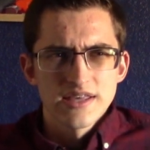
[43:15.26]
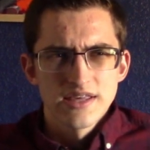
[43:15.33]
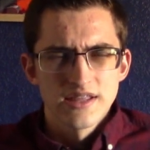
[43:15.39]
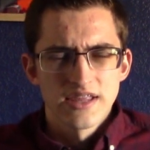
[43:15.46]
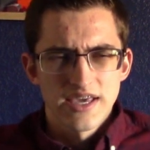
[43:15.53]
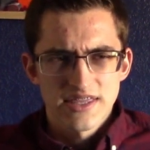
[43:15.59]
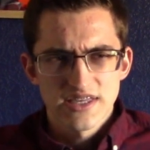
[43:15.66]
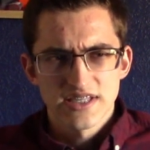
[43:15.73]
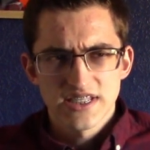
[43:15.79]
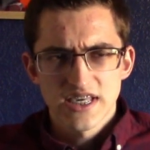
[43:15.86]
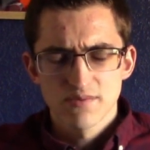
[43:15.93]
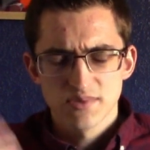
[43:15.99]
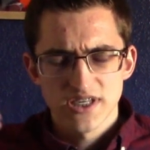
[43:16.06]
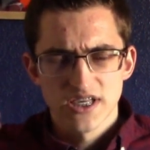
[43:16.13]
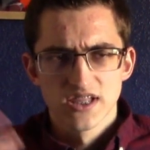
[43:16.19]
like, this
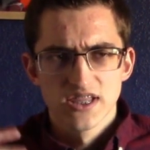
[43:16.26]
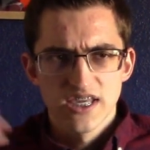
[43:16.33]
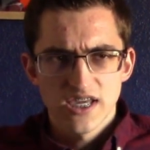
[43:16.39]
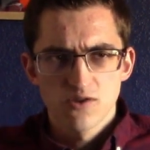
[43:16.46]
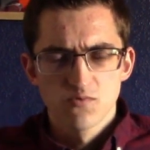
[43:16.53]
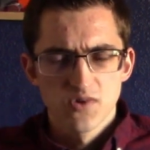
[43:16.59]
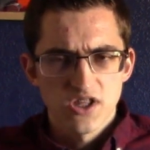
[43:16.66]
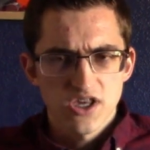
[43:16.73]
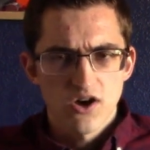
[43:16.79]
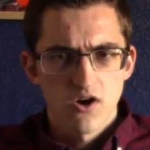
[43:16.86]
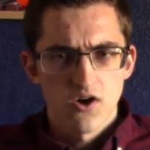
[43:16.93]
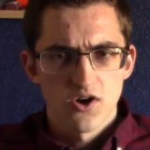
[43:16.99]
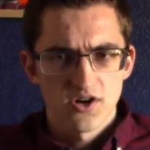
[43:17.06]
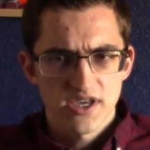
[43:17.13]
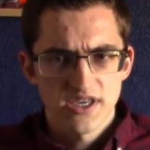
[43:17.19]
seems to lean really hard